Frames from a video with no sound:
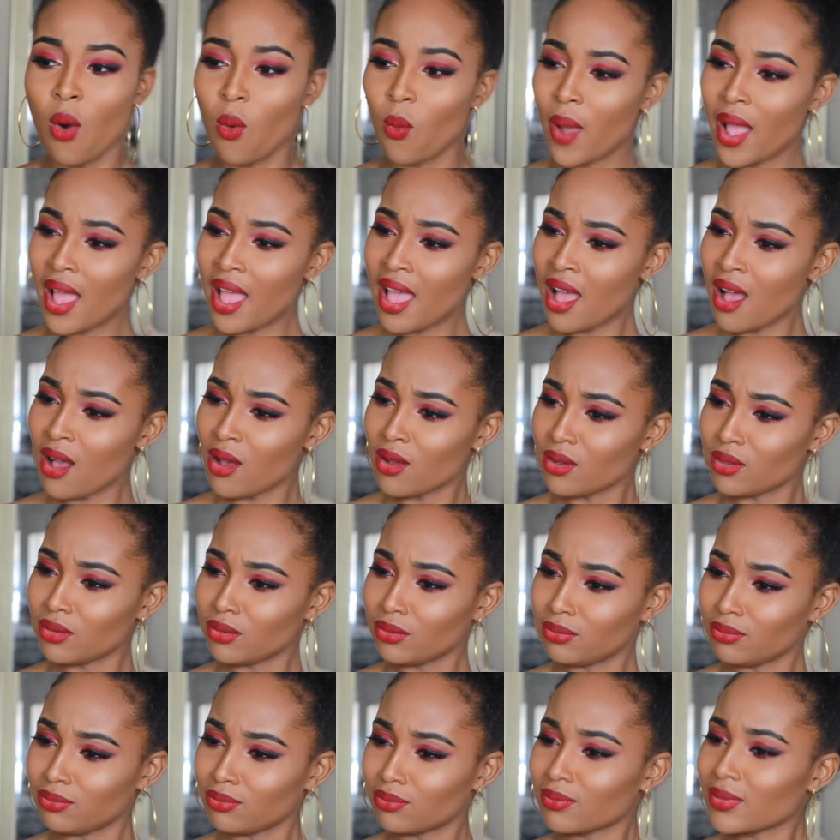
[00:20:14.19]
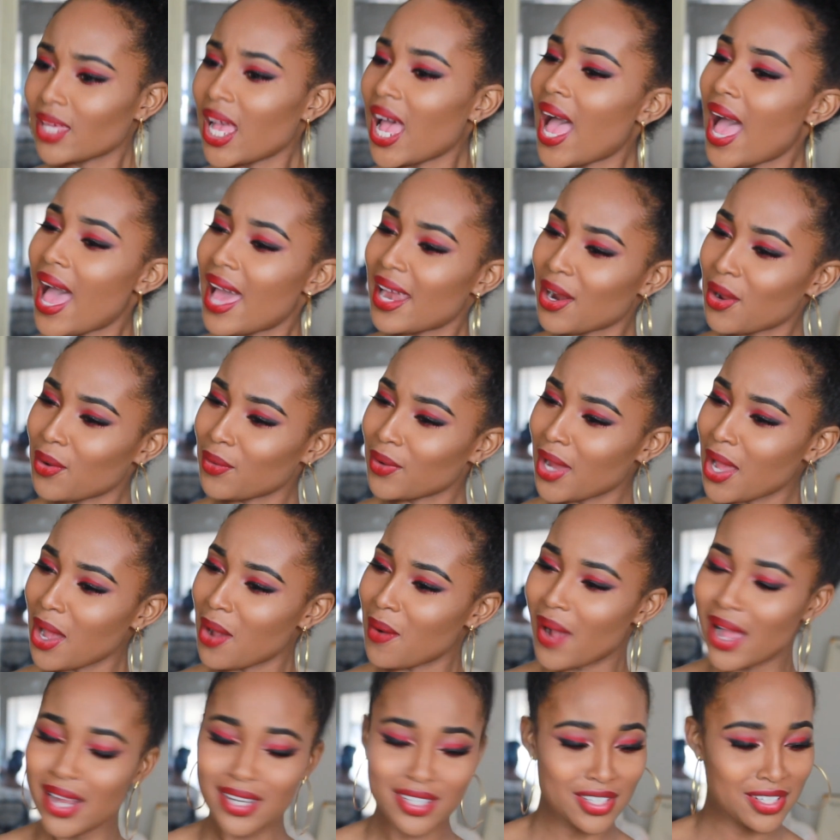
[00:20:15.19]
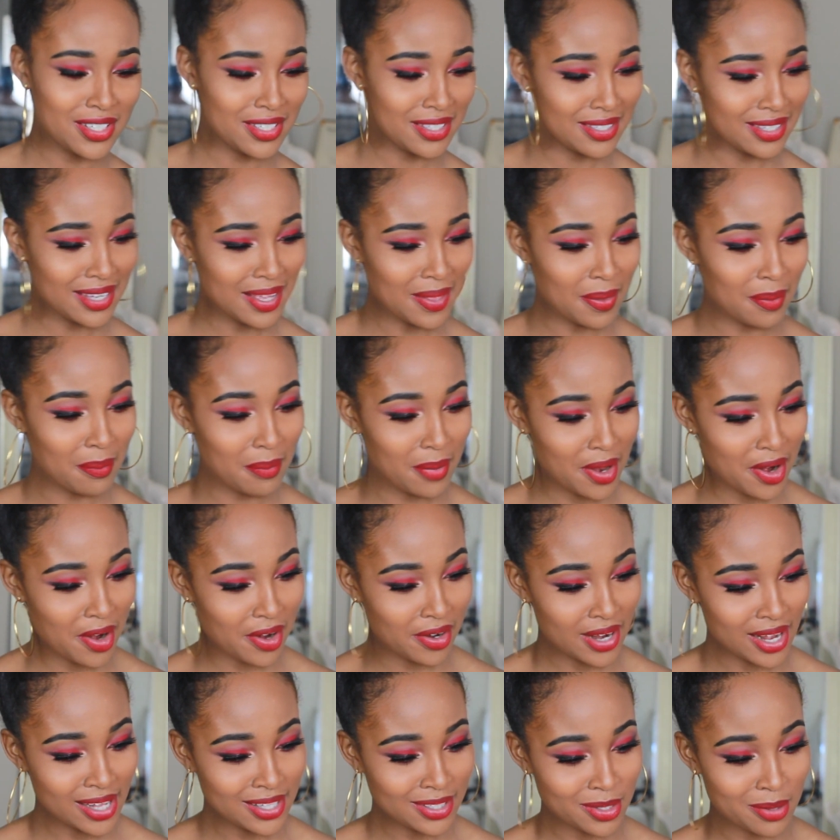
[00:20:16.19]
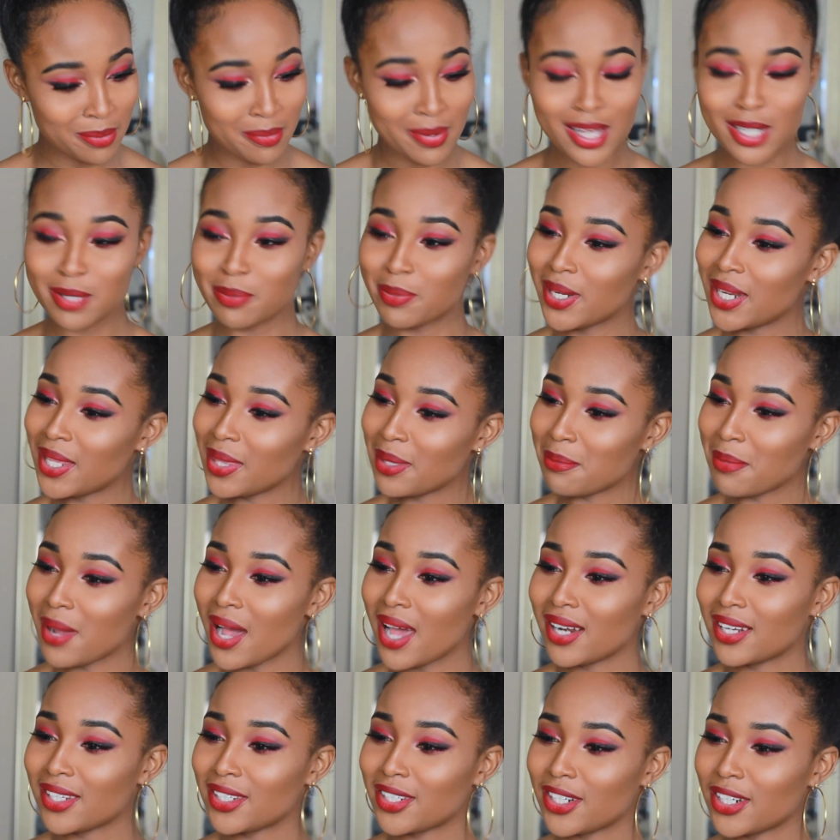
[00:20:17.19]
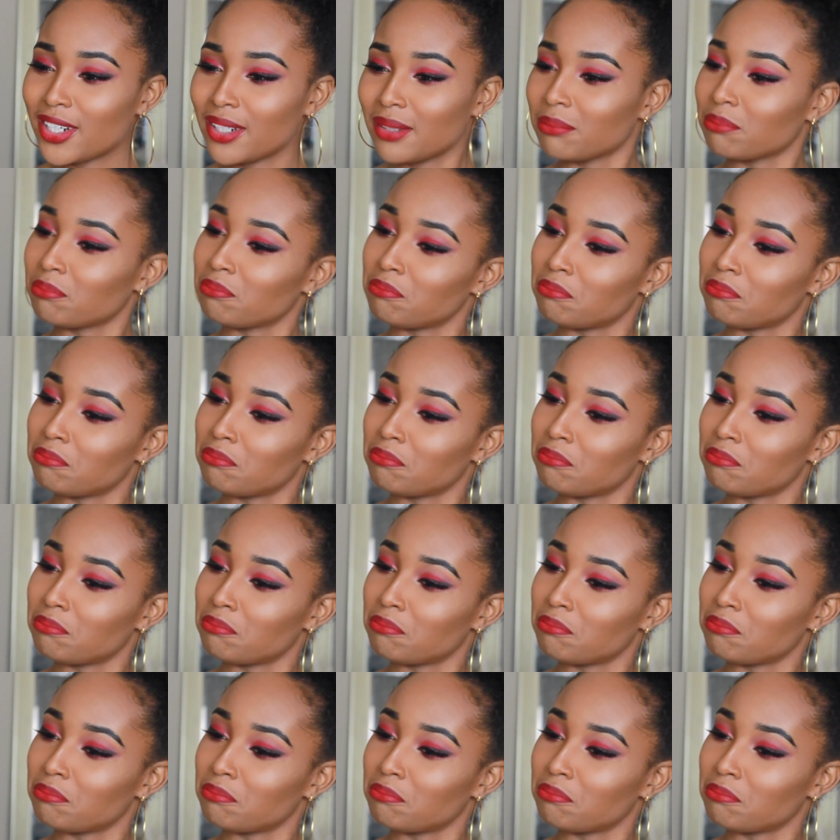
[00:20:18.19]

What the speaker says: well, I don't know. I just, in the mirror, not so much, but in the monitor,